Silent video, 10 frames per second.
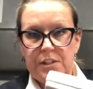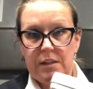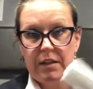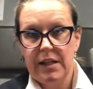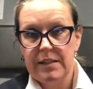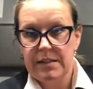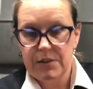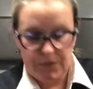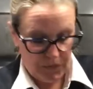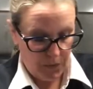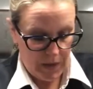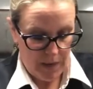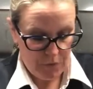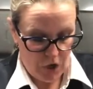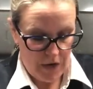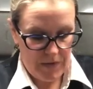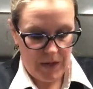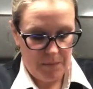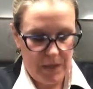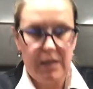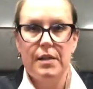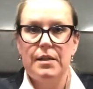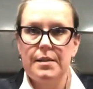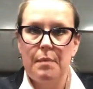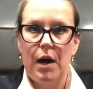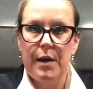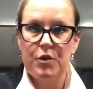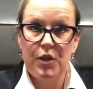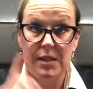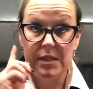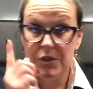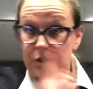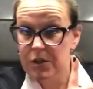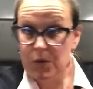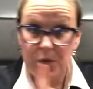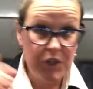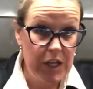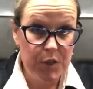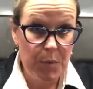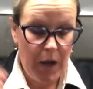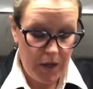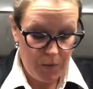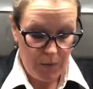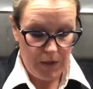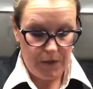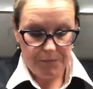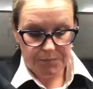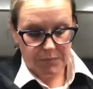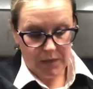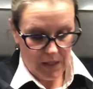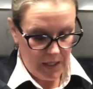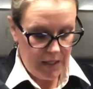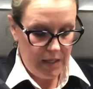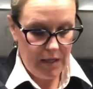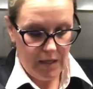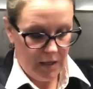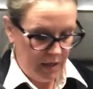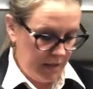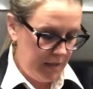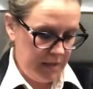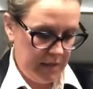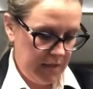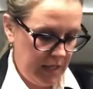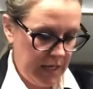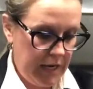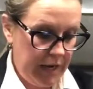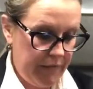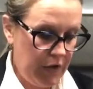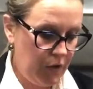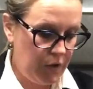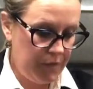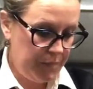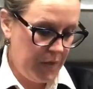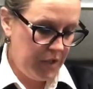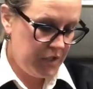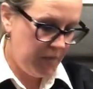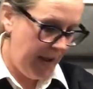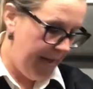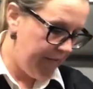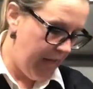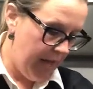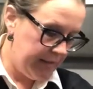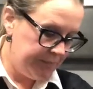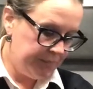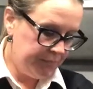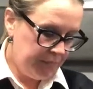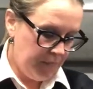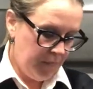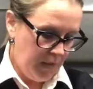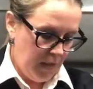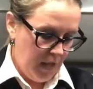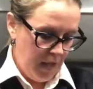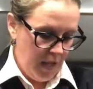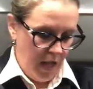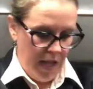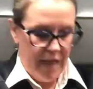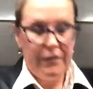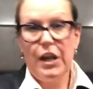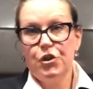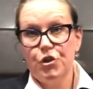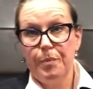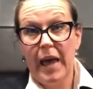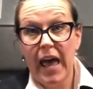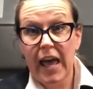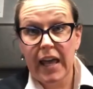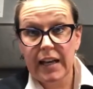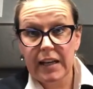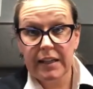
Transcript: sunglasses for when I'm driving because my transitions don't change behind the wheel in any vehicle, so I have that. I have an extra pen.